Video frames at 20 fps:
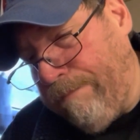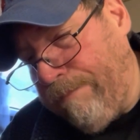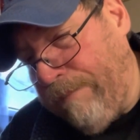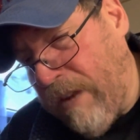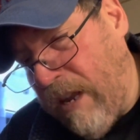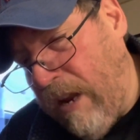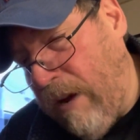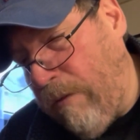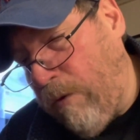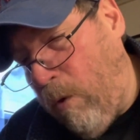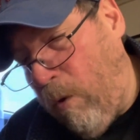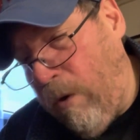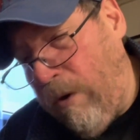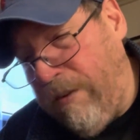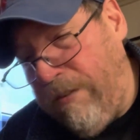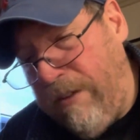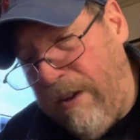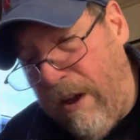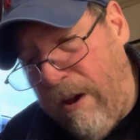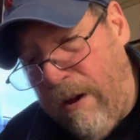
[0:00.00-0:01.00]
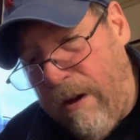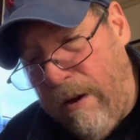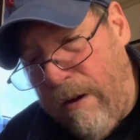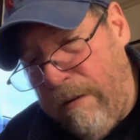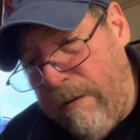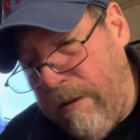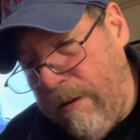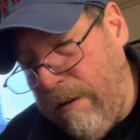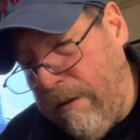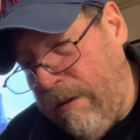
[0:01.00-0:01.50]
and of course,
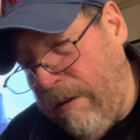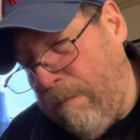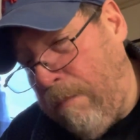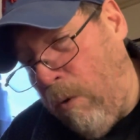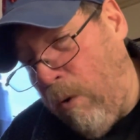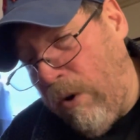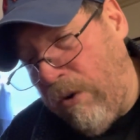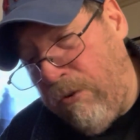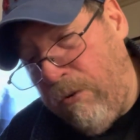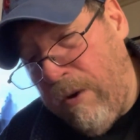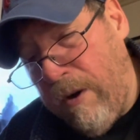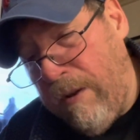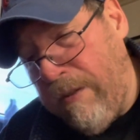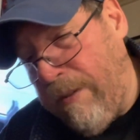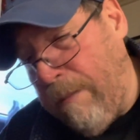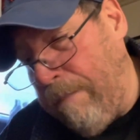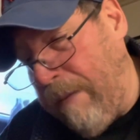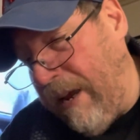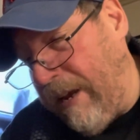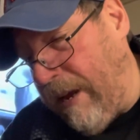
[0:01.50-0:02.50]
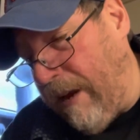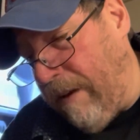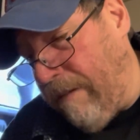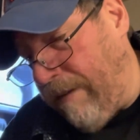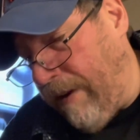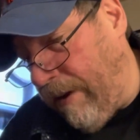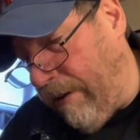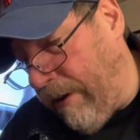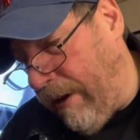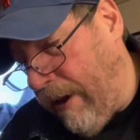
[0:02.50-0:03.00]
Portrait, The Making of
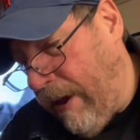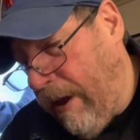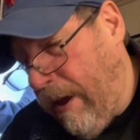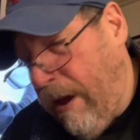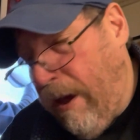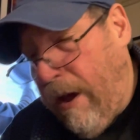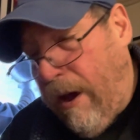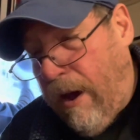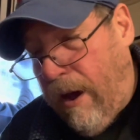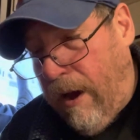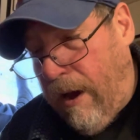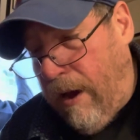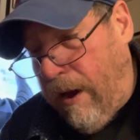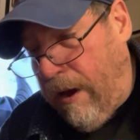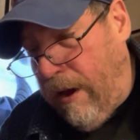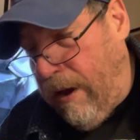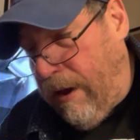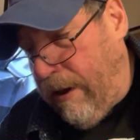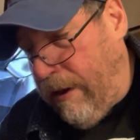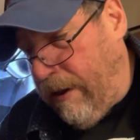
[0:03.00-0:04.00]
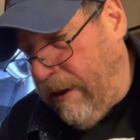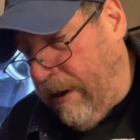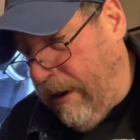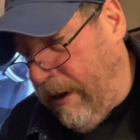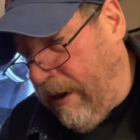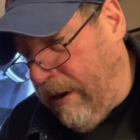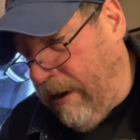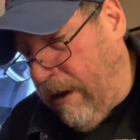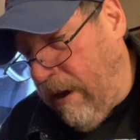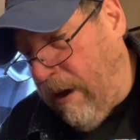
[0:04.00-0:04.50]
Henry,
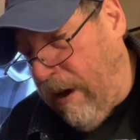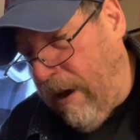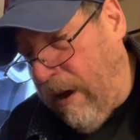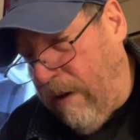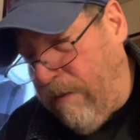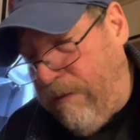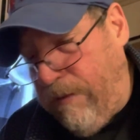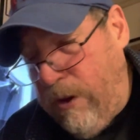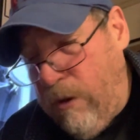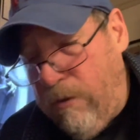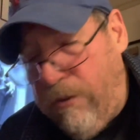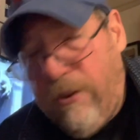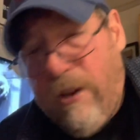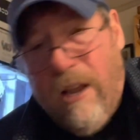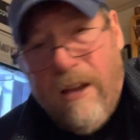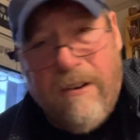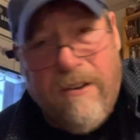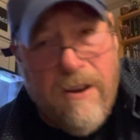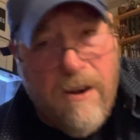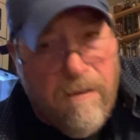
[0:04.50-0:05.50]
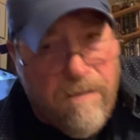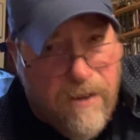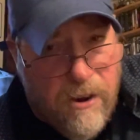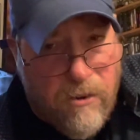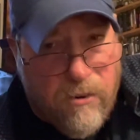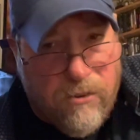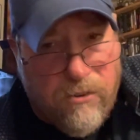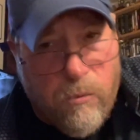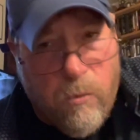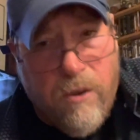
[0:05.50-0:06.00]
and a few select
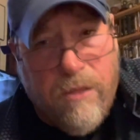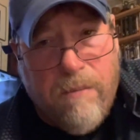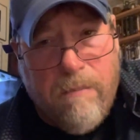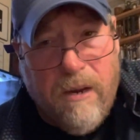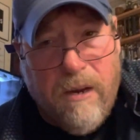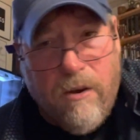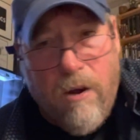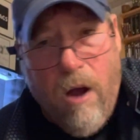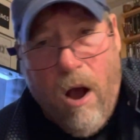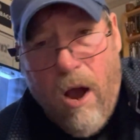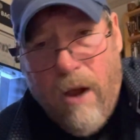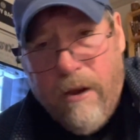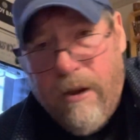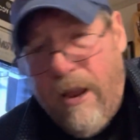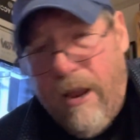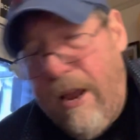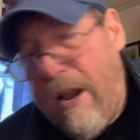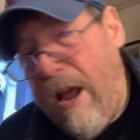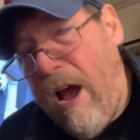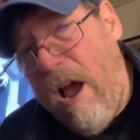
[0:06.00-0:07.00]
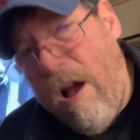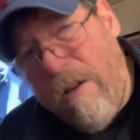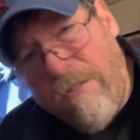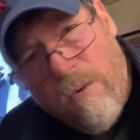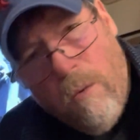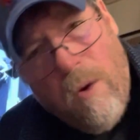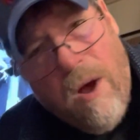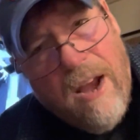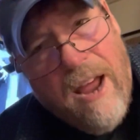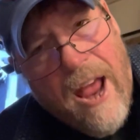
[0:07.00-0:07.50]
interviews with McNaughton. And I
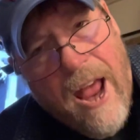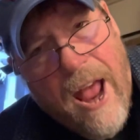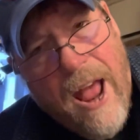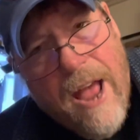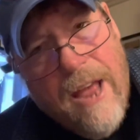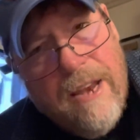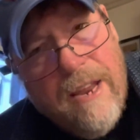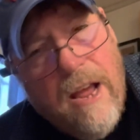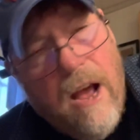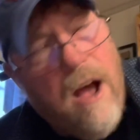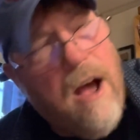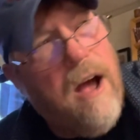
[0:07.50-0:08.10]
also want to add,